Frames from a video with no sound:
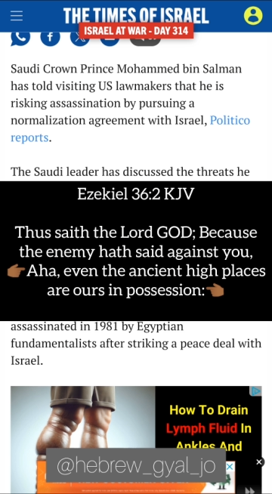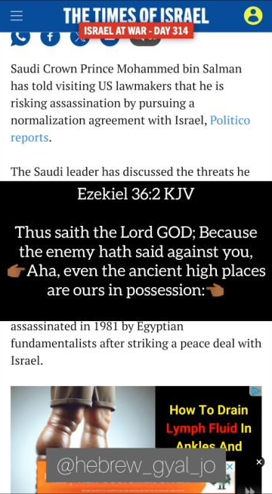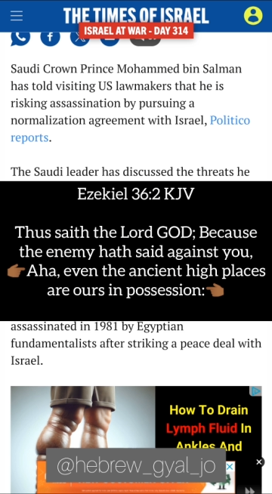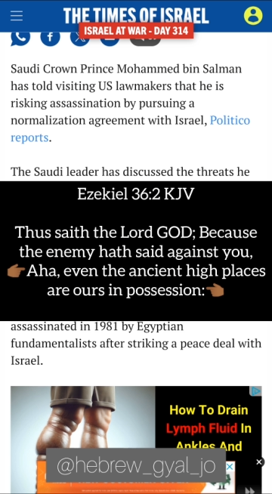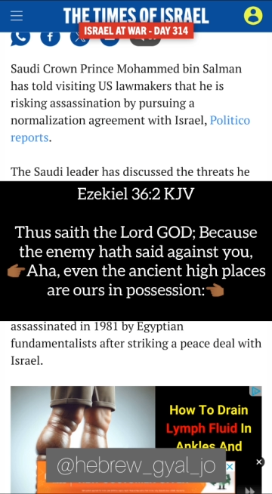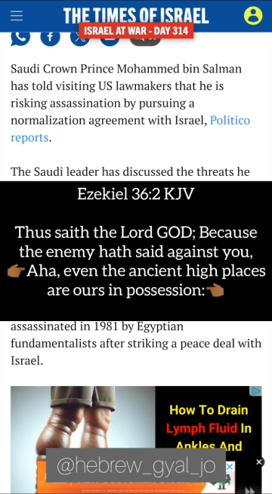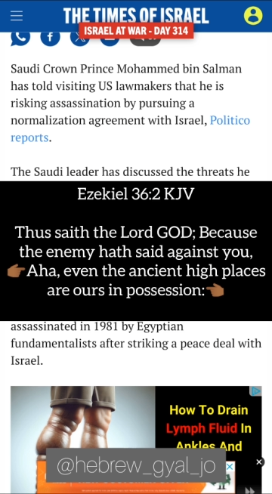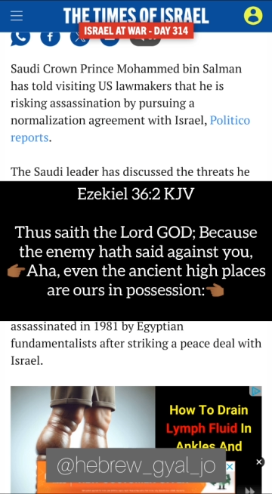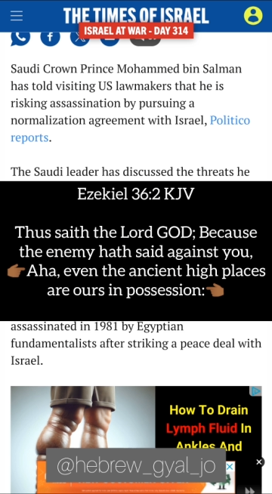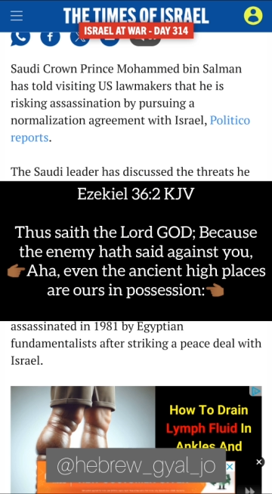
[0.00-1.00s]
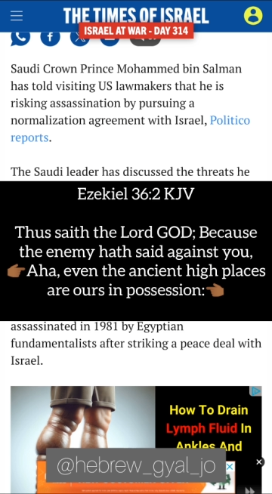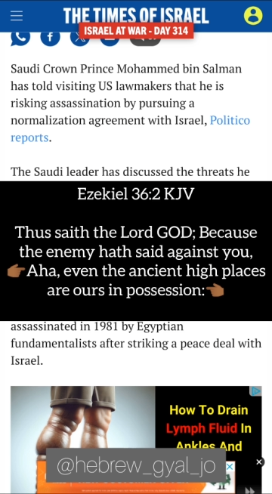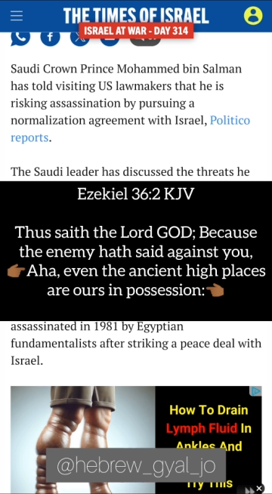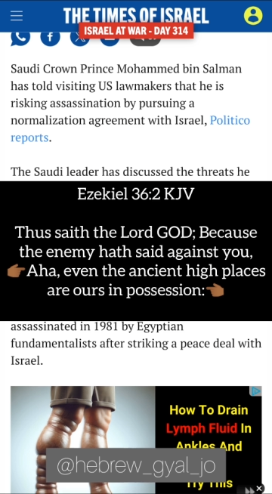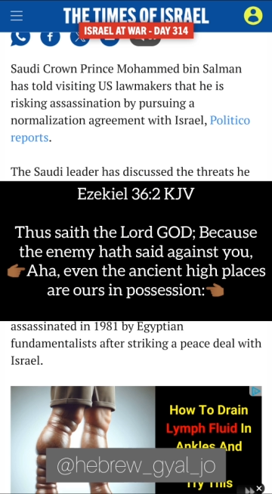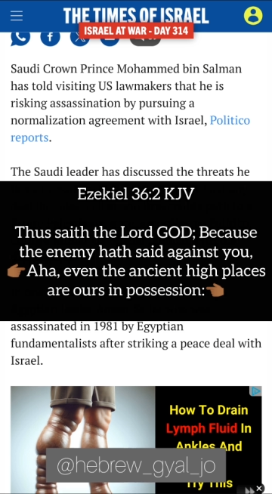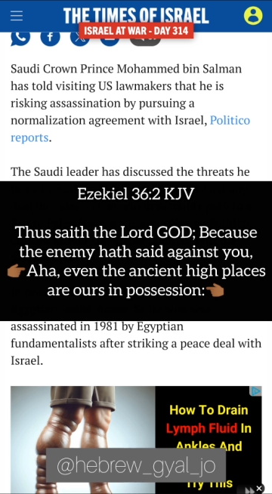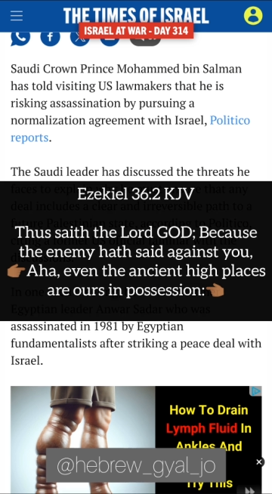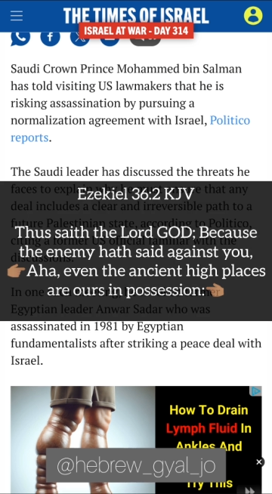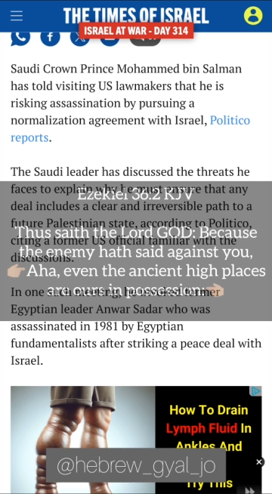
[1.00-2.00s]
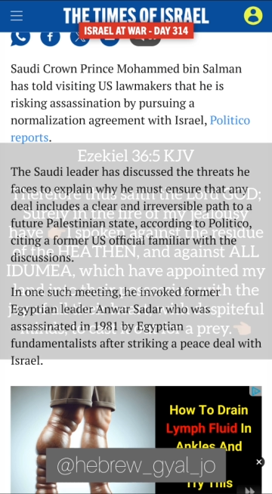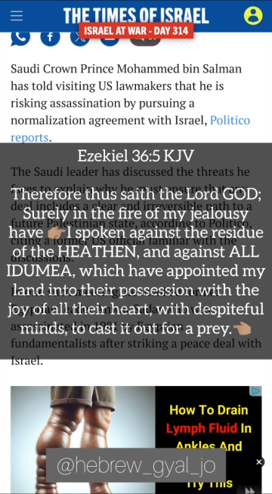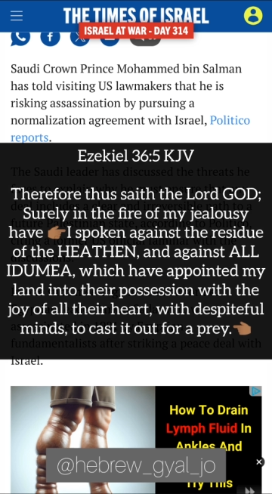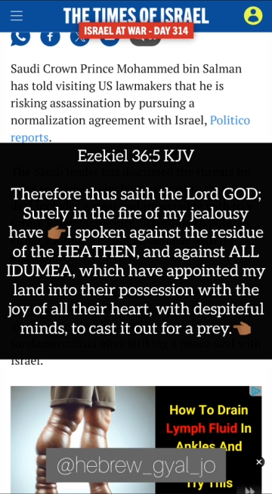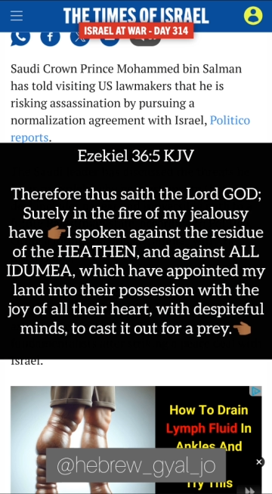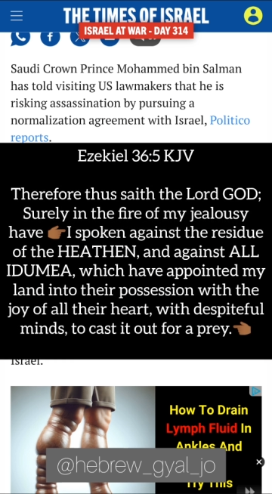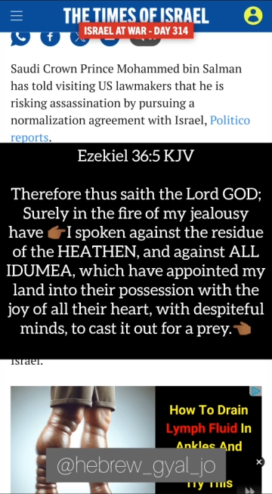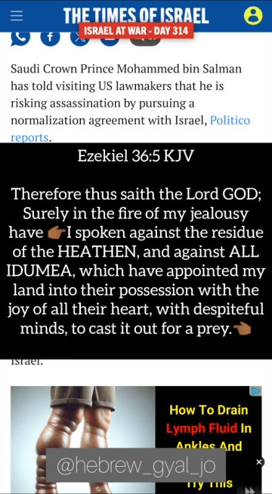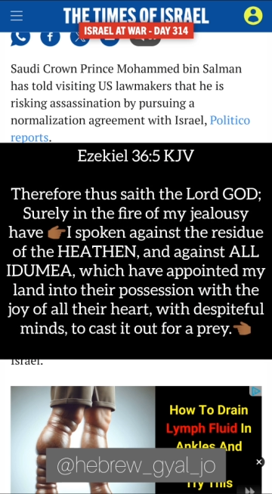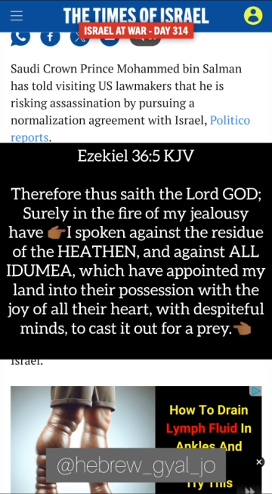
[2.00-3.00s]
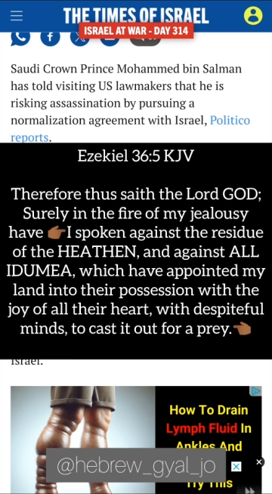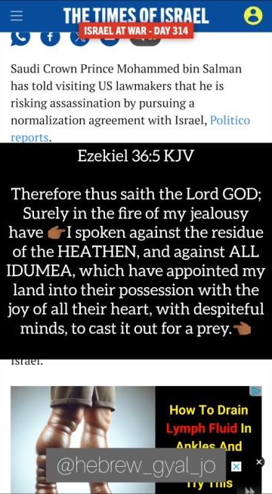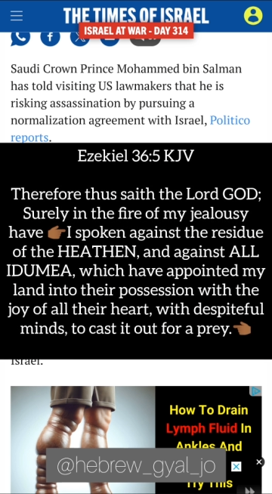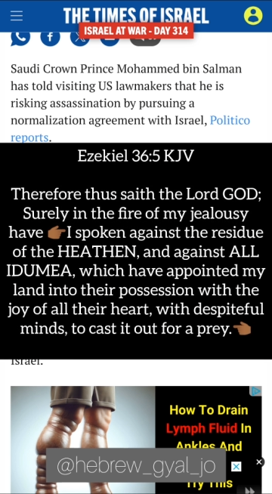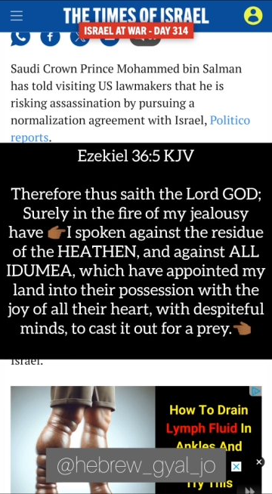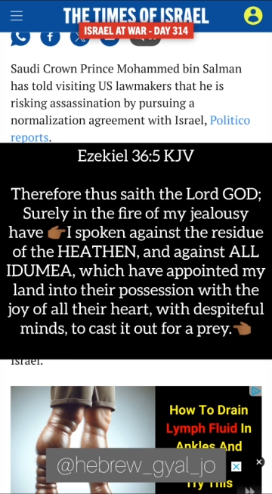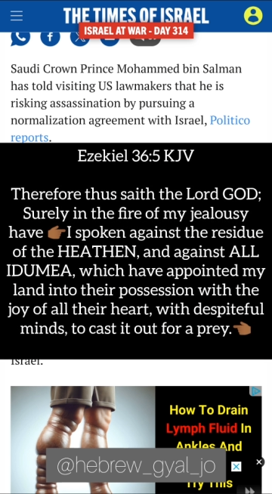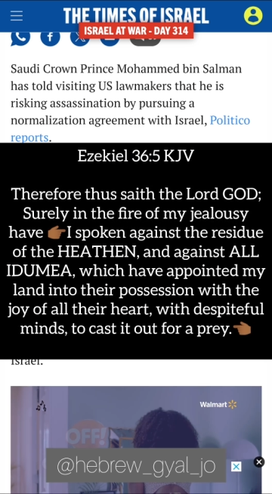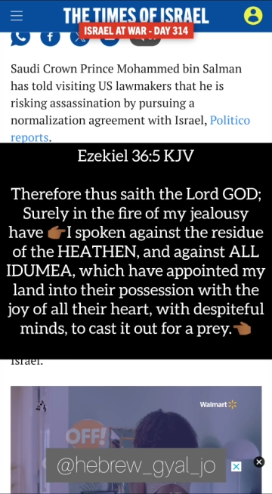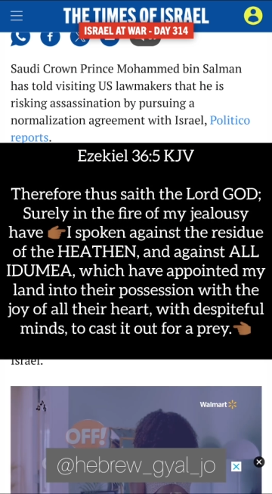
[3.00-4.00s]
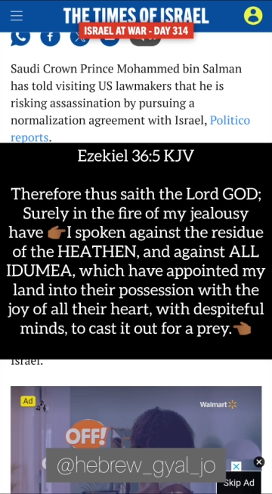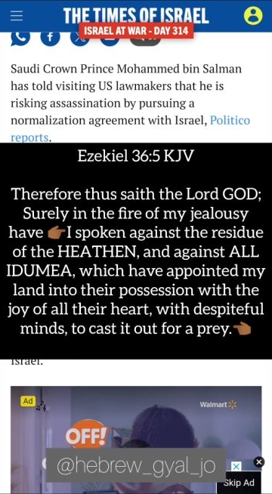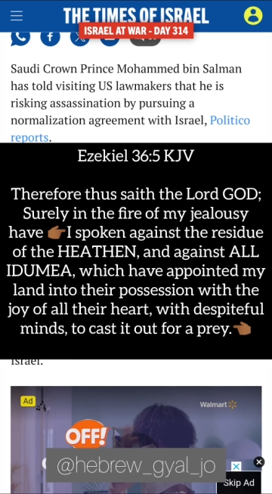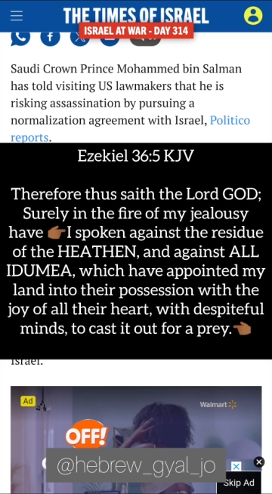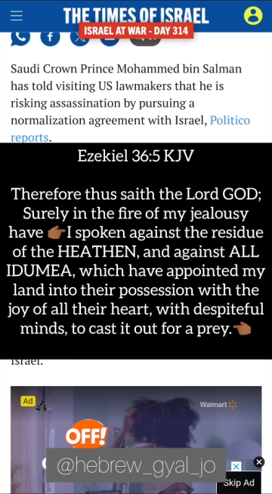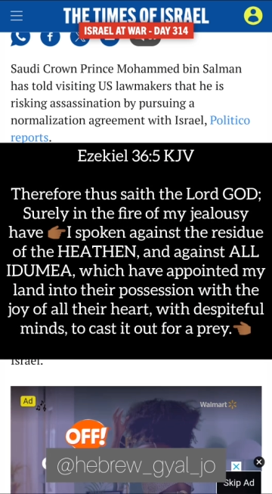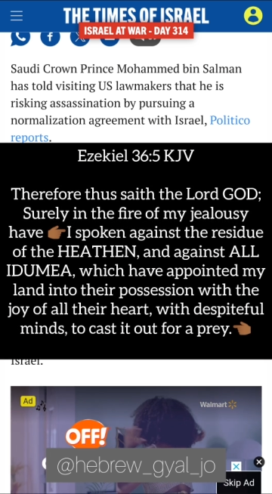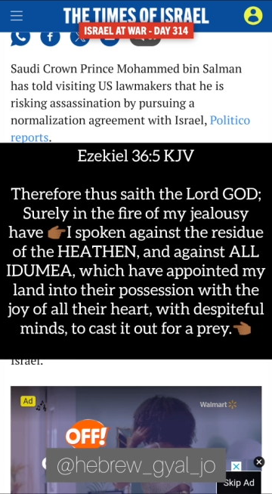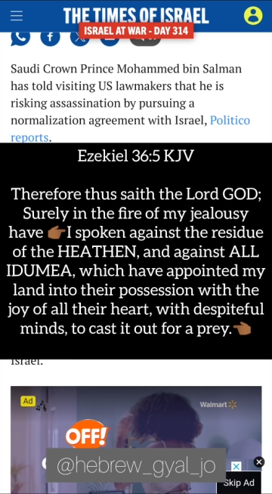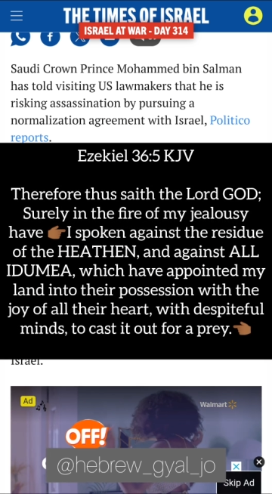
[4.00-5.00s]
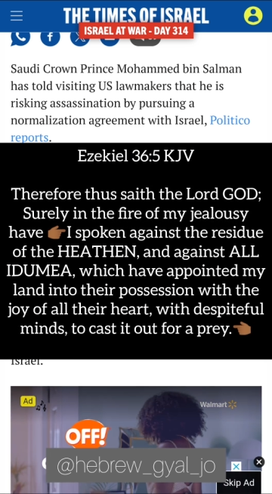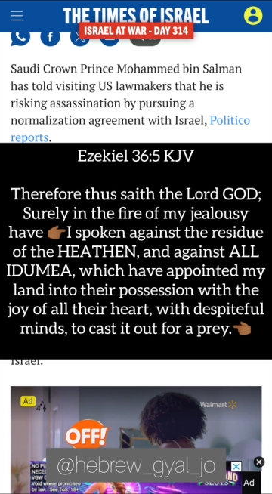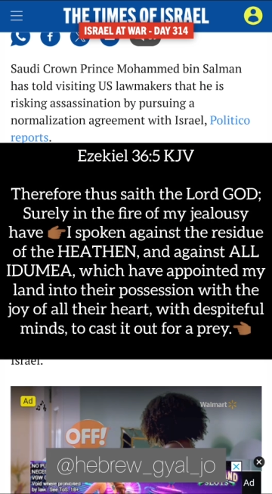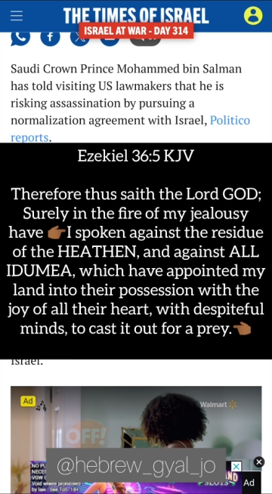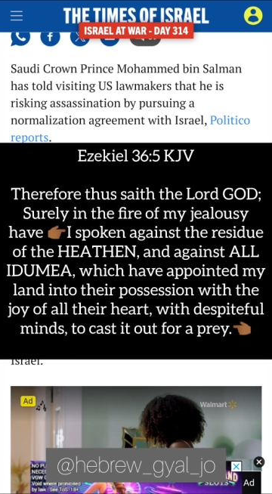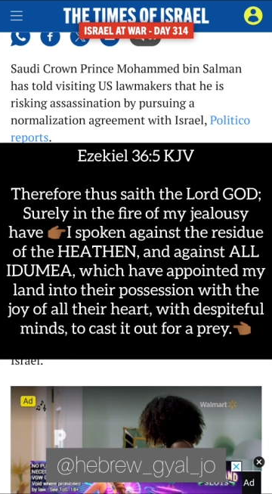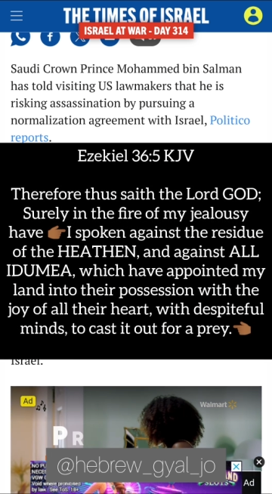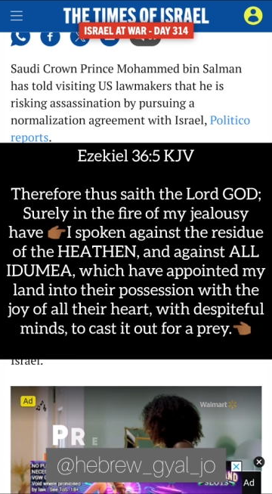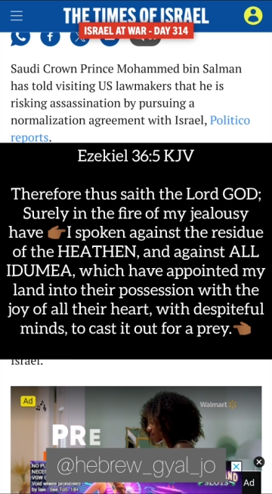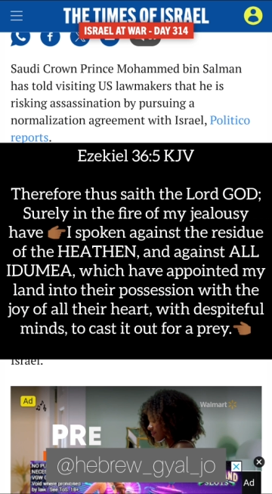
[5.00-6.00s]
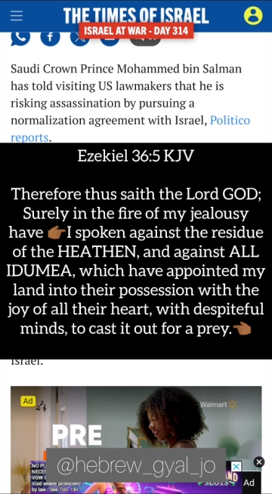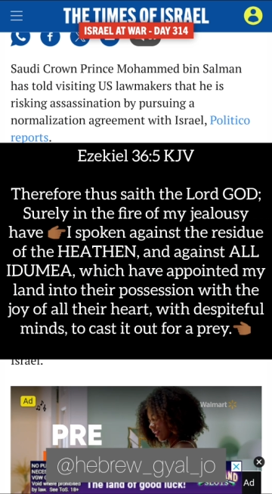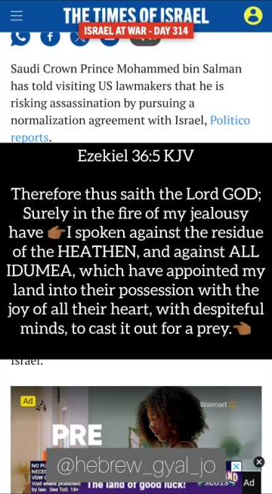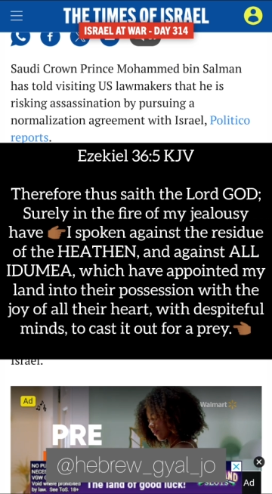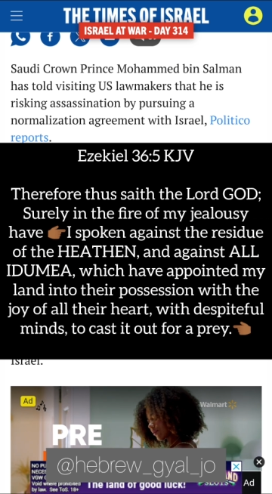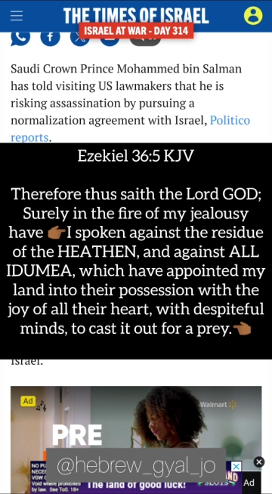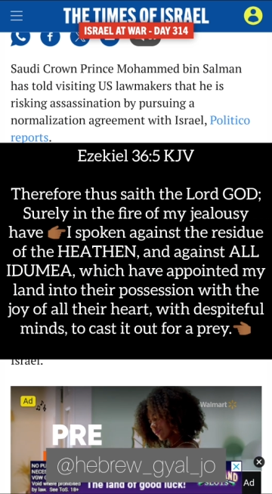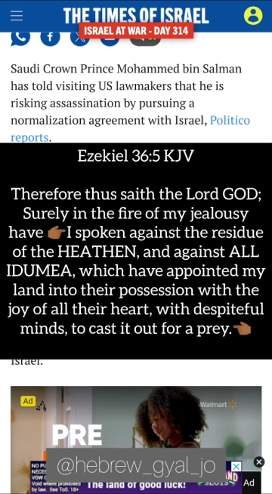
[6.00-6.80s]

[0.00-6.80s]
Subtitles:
Nobody's mouth can be seen.